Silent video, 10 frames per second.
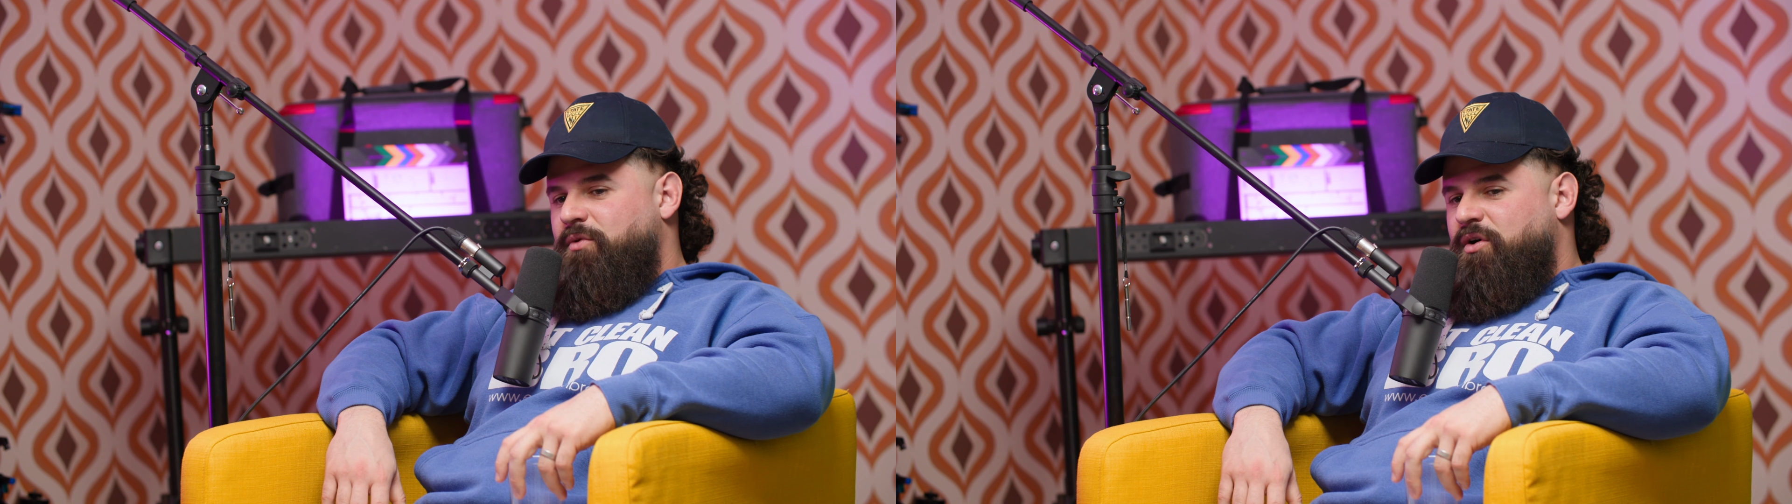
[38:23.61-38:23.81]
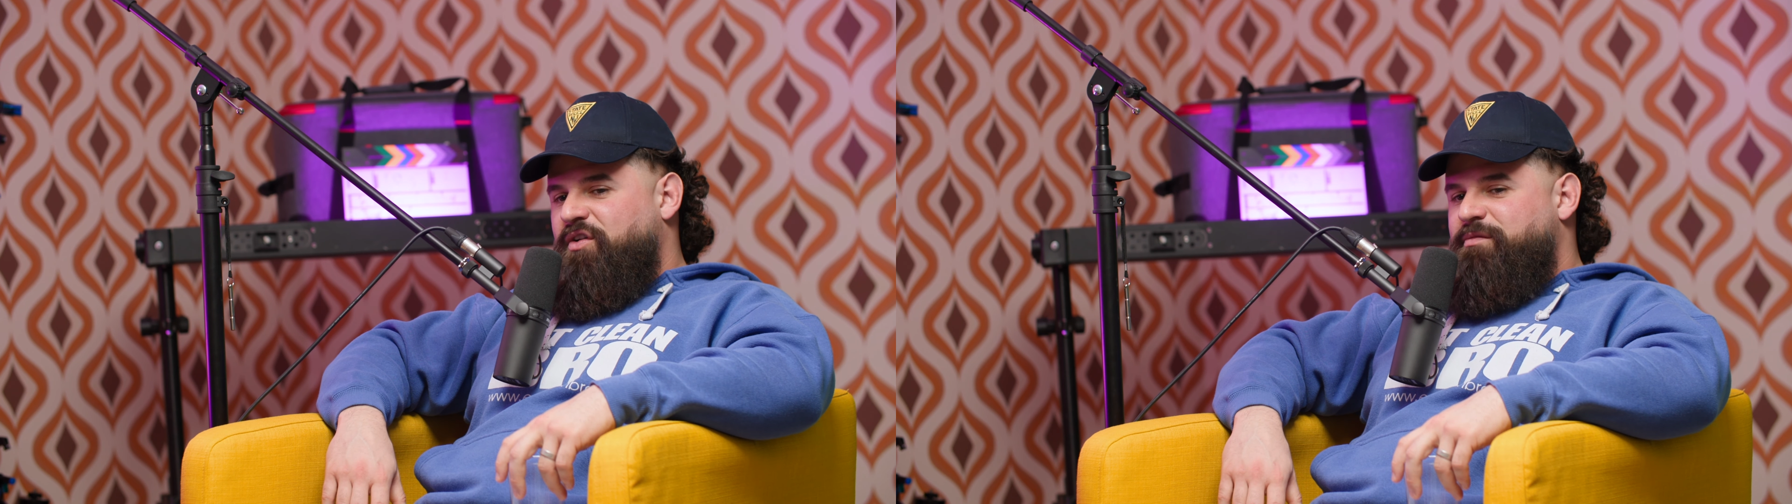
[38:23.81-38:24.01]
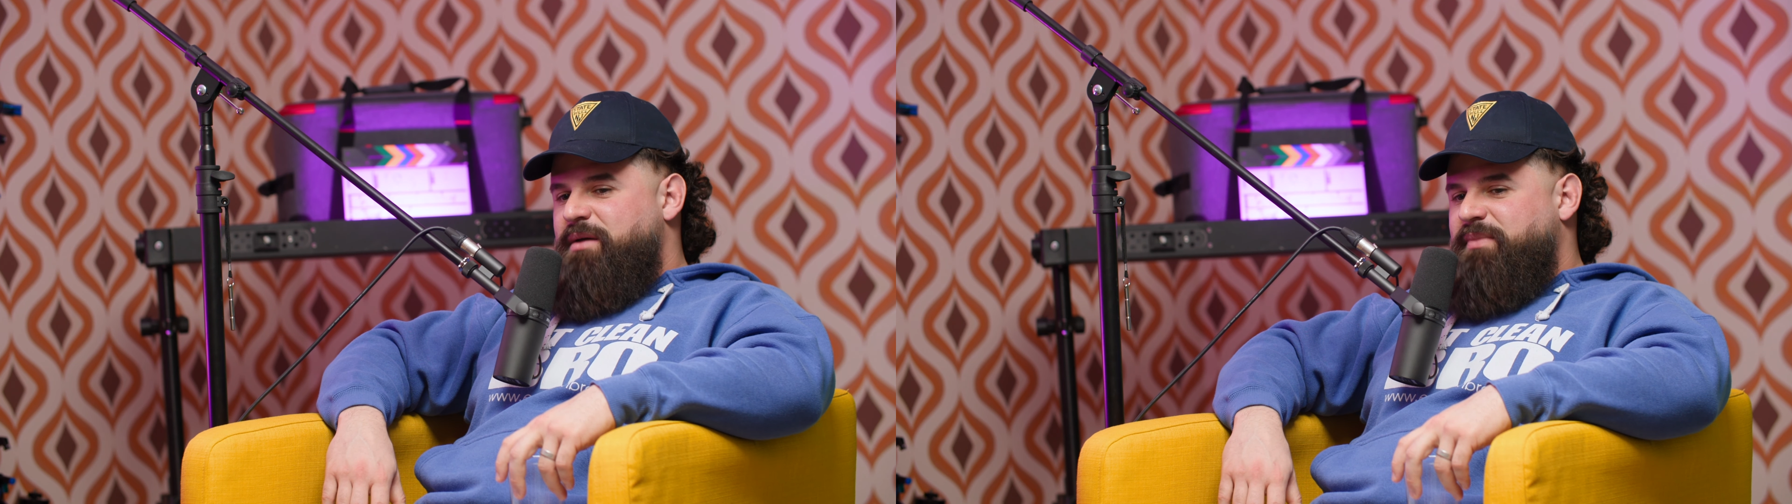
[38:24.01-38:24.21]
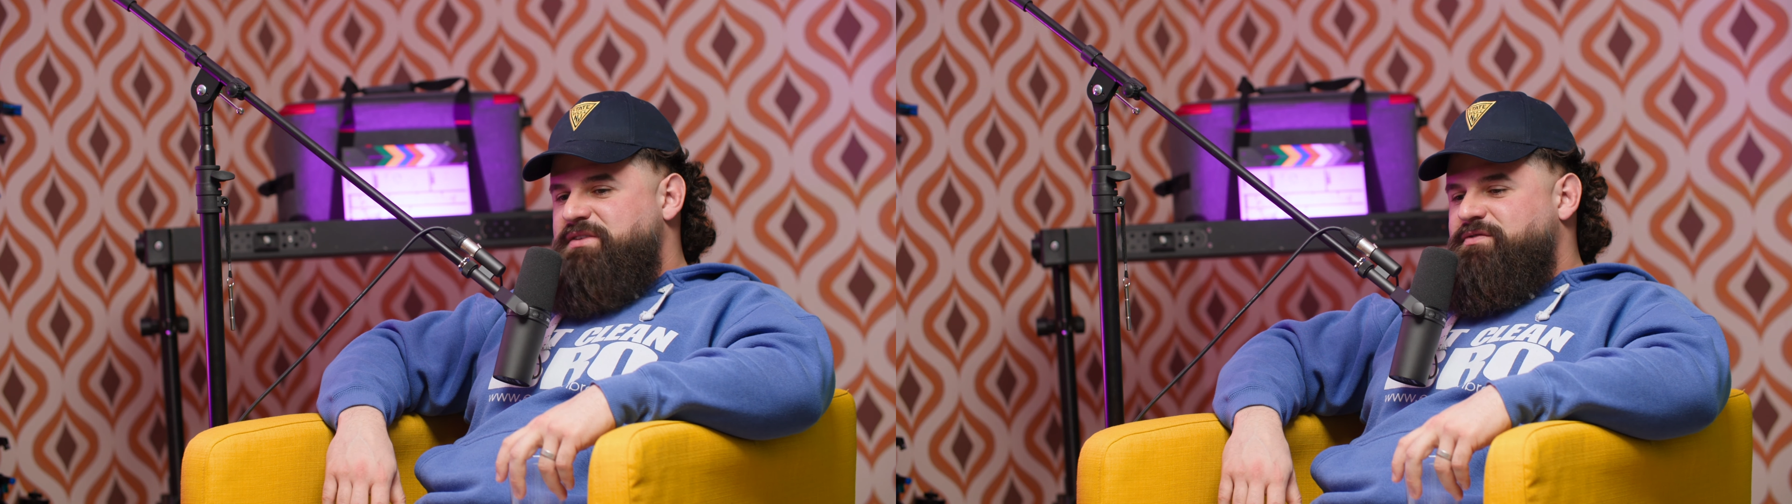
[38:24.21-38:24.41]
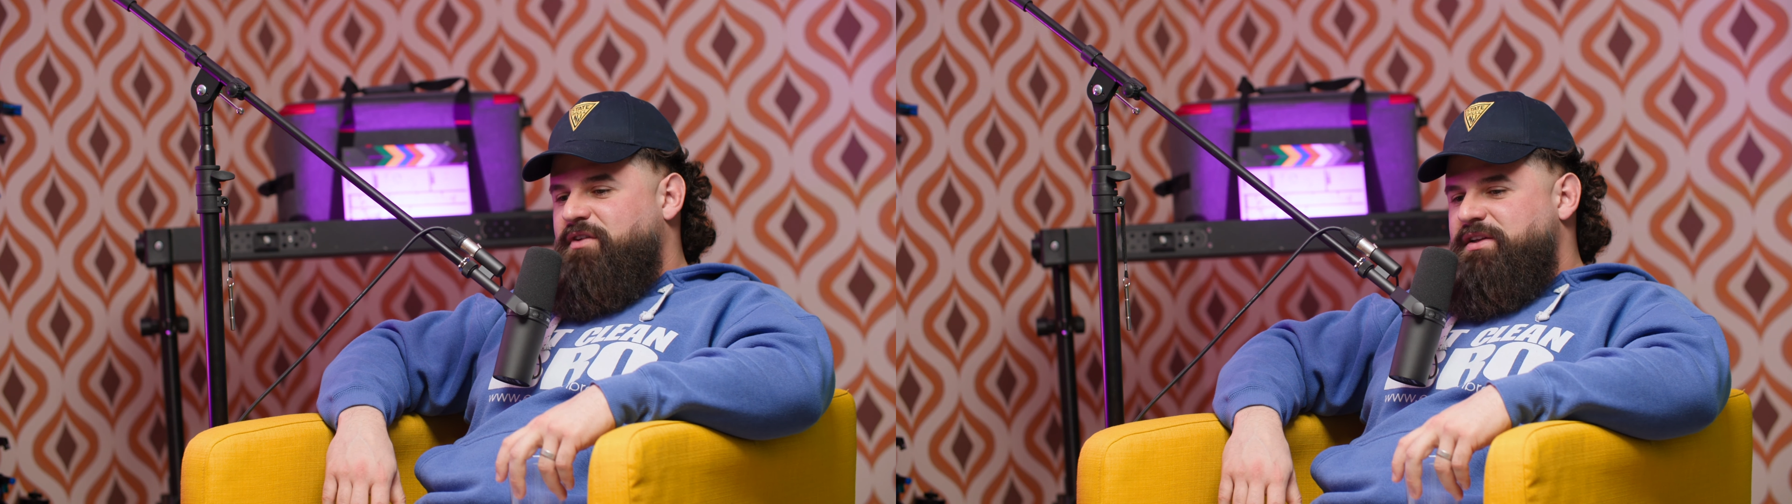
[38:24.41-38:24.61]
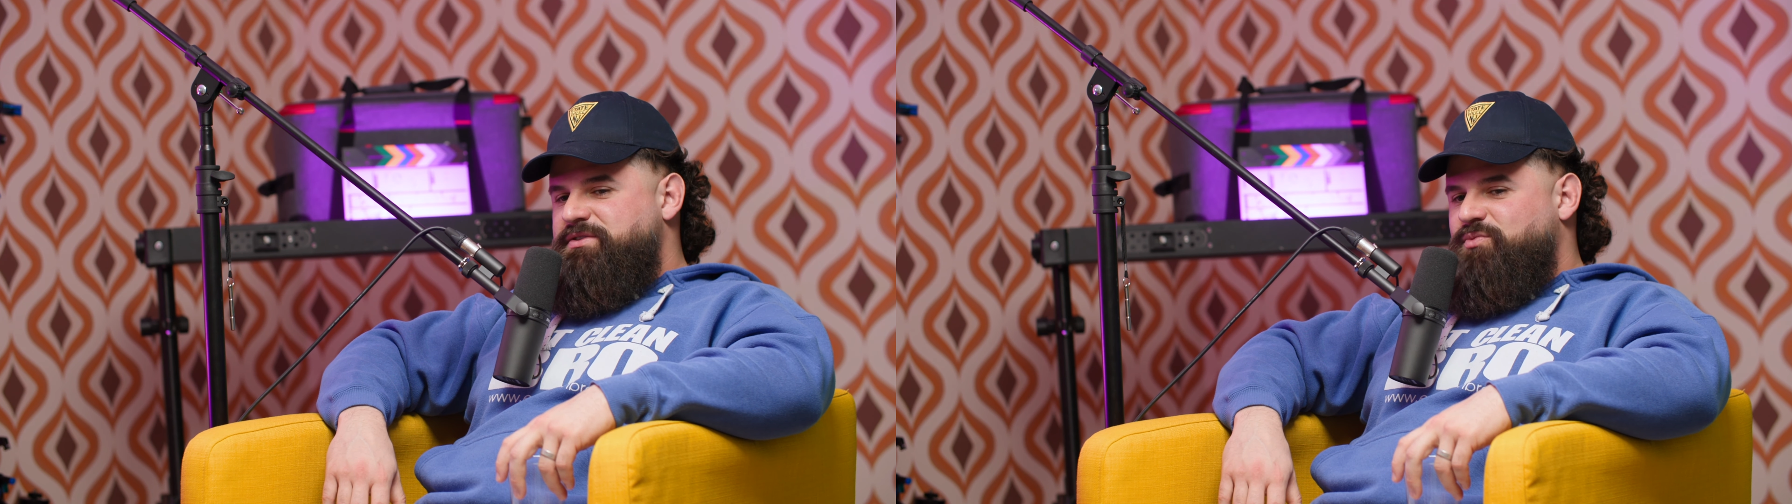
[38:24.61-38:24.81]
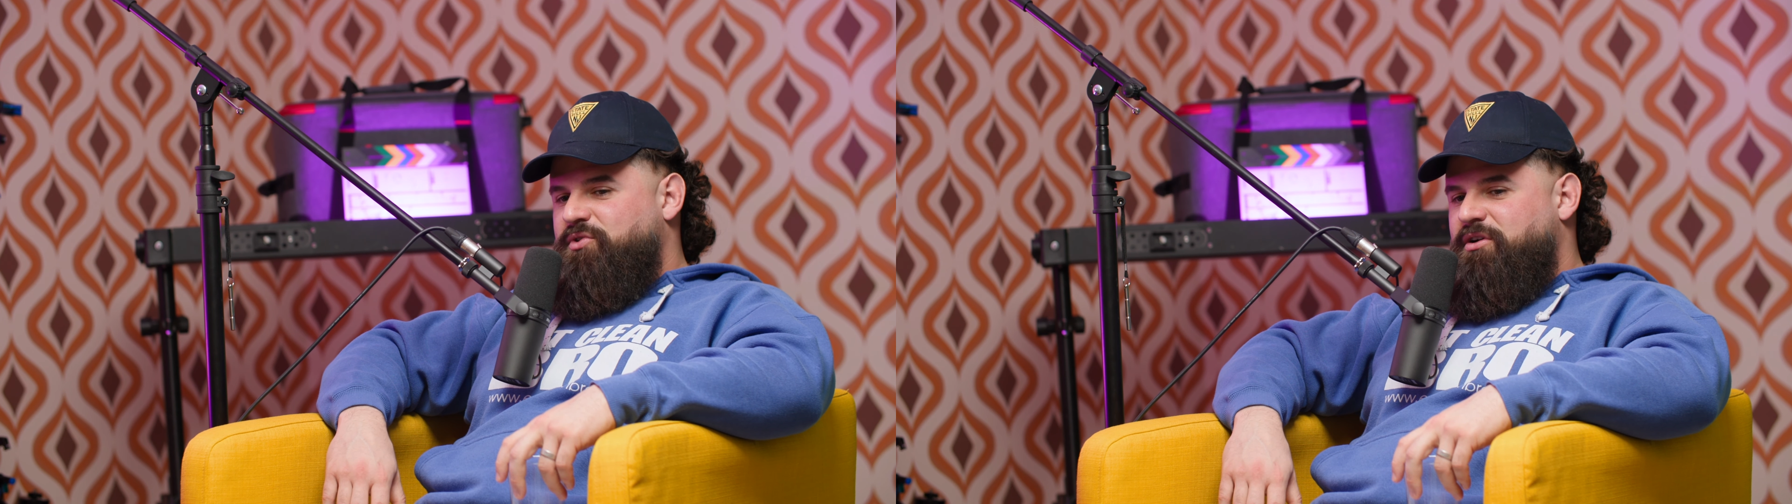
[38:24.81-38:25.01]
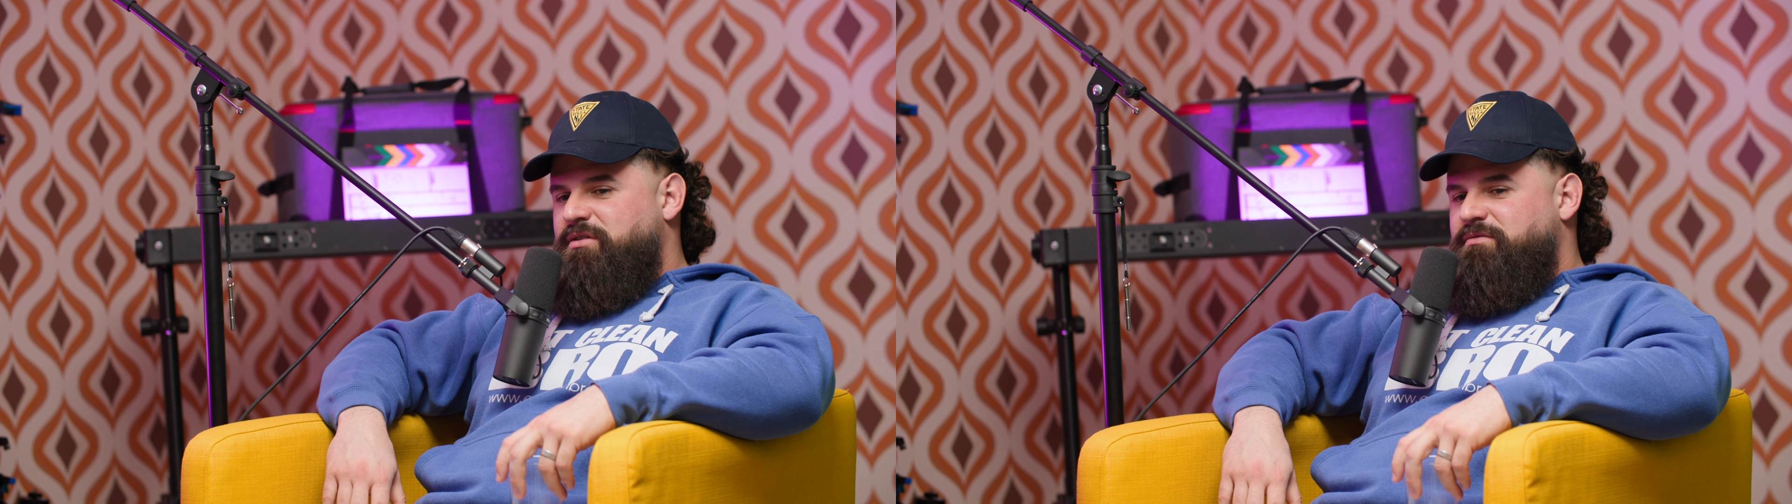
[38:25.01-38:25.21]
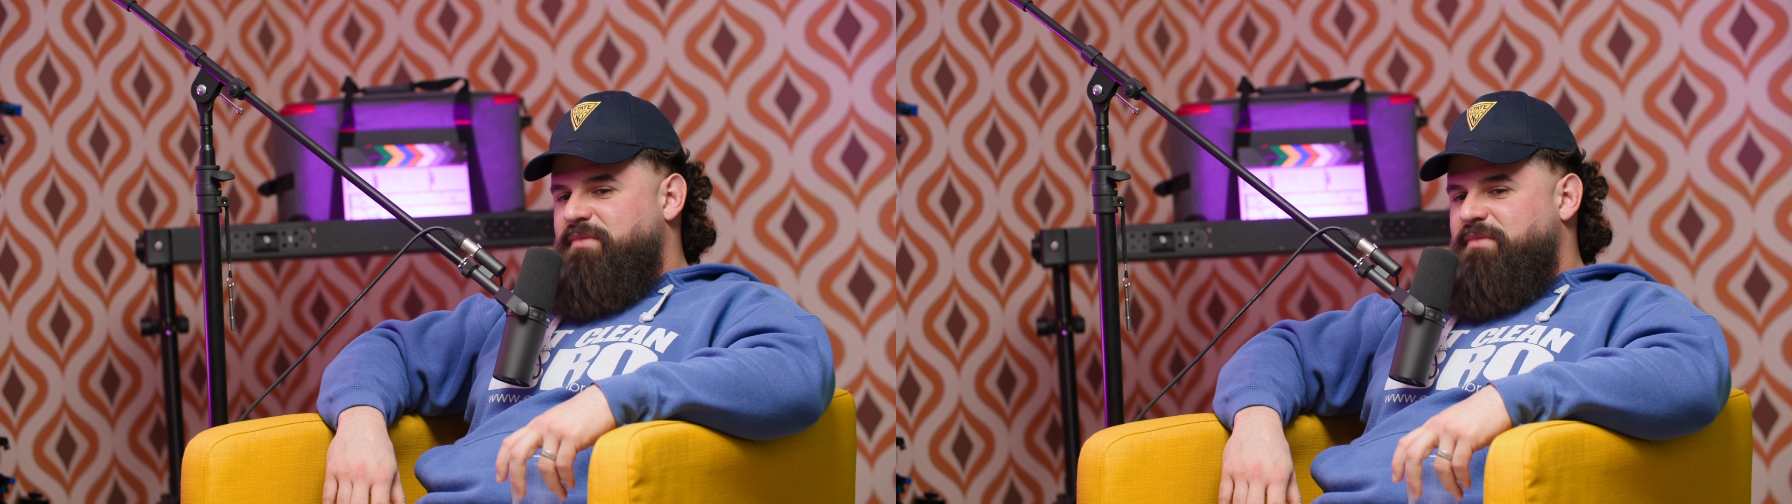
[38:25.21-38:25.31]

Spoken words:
all of my best friends were